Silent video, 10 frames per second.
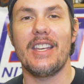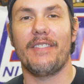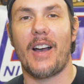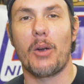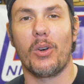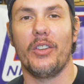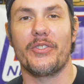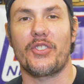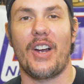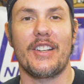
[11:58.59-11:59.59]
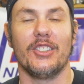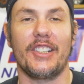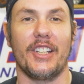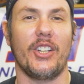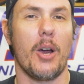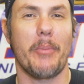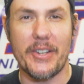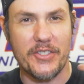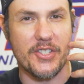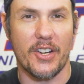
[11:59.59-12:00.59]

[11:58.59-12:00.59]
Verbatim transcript: EFI world and trying to look at carburetors